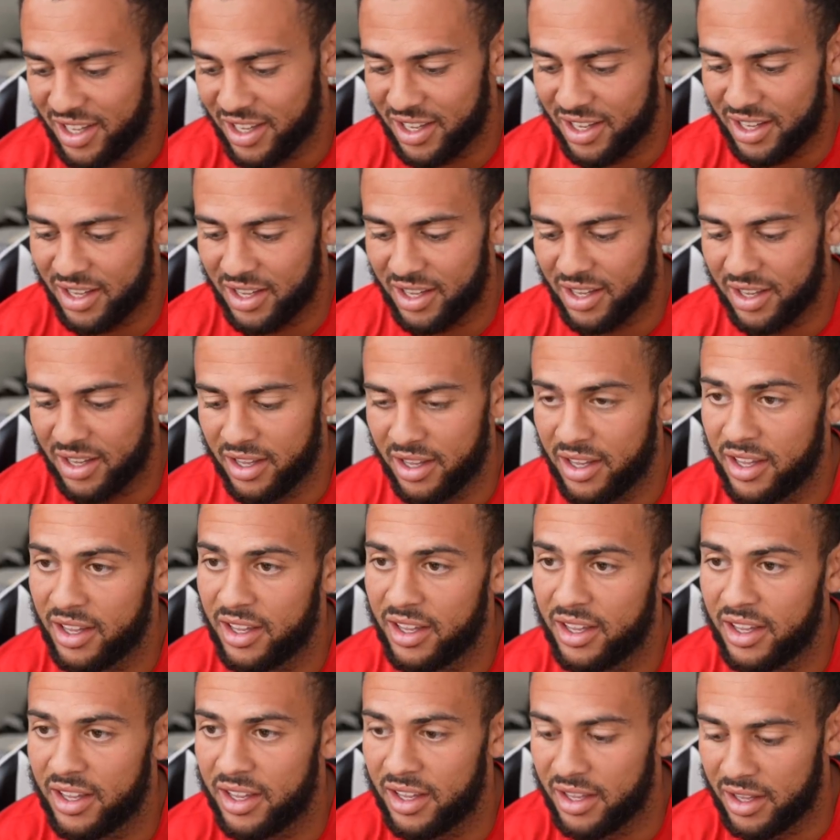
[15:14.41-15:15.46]

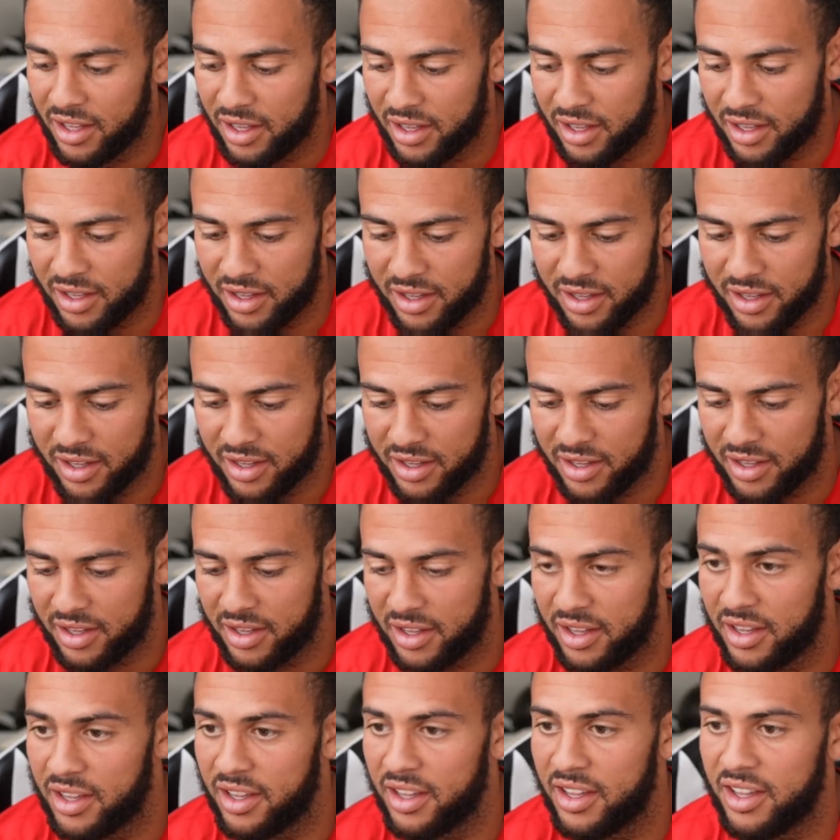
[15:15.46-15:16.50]

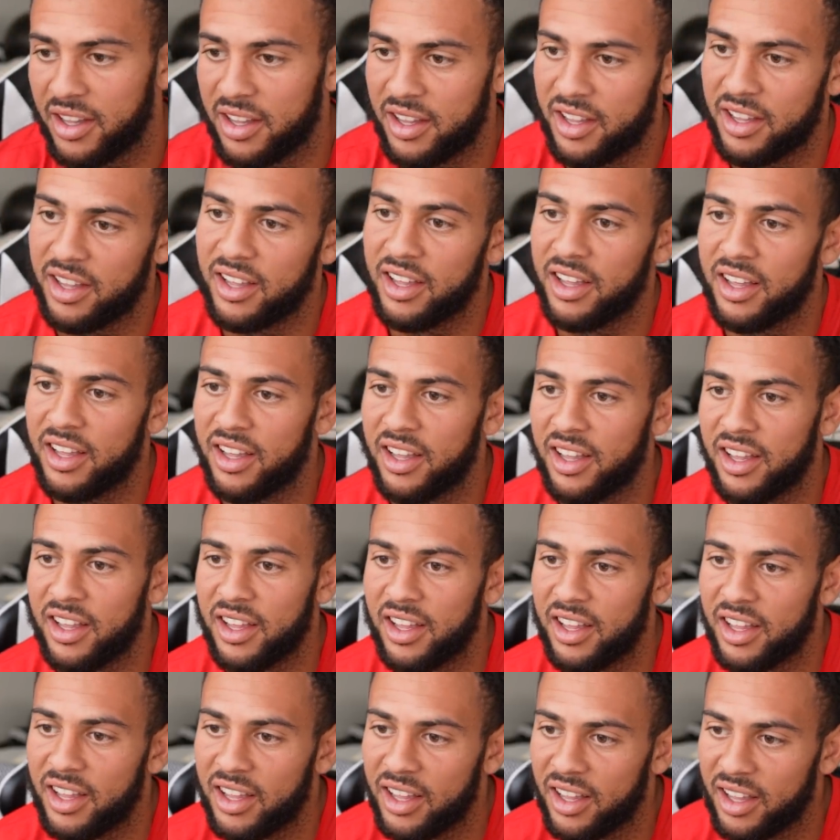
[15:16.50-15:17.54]

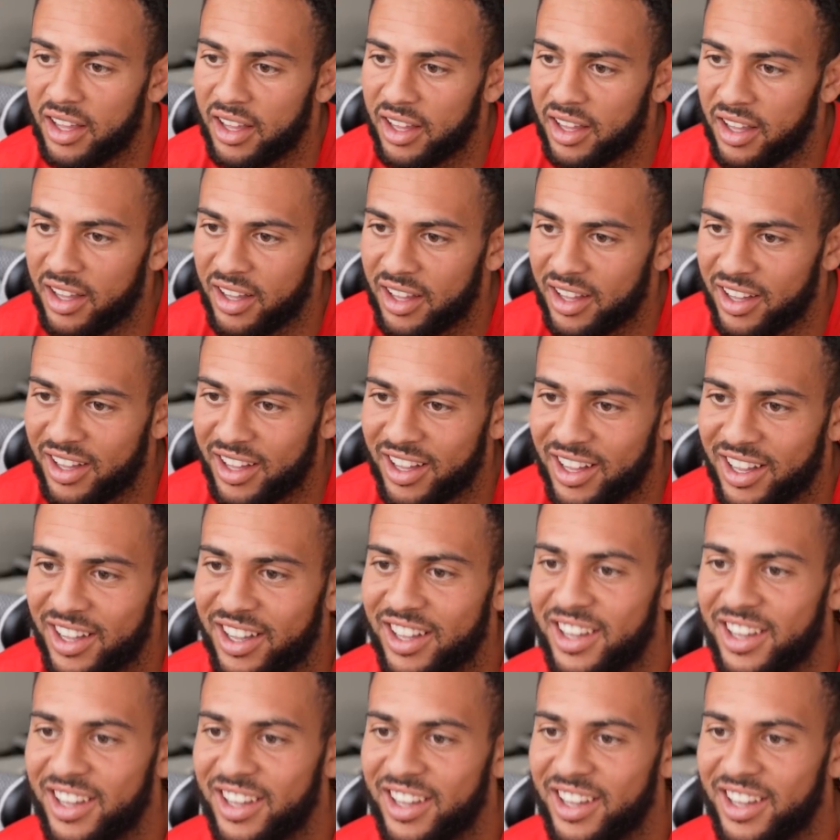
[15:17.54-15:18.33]
(silence)